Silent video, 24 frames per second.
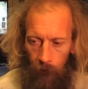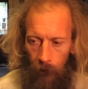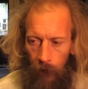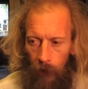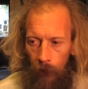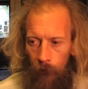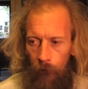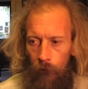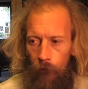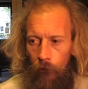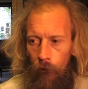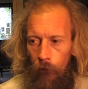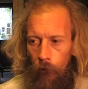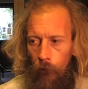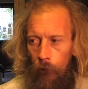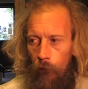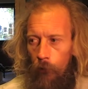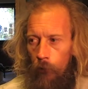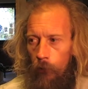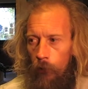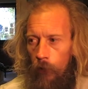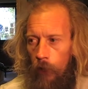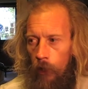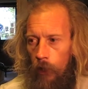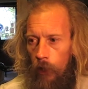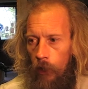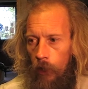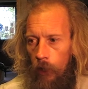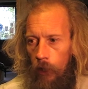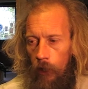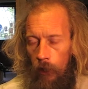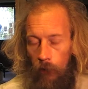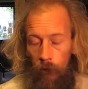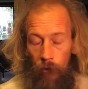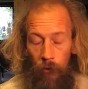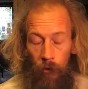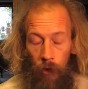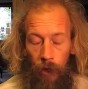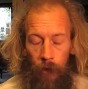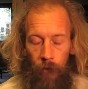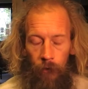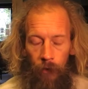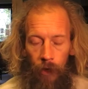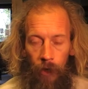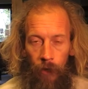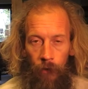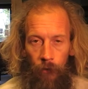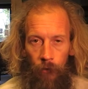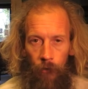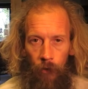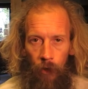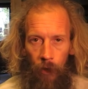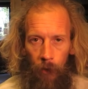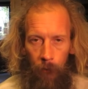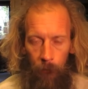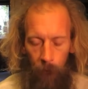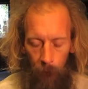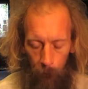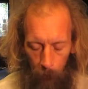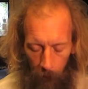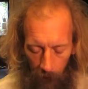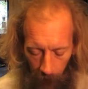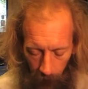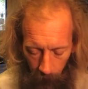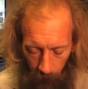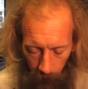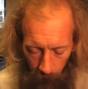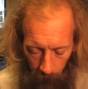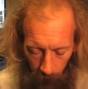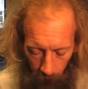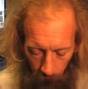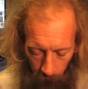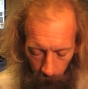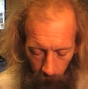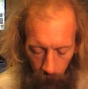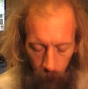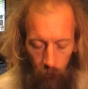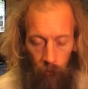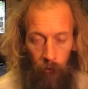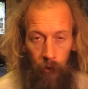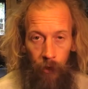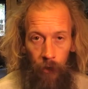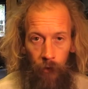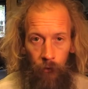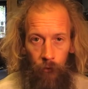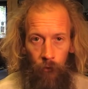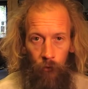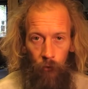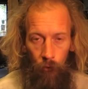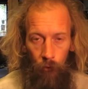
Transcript: has two, creates enzymes. The pancreas creates and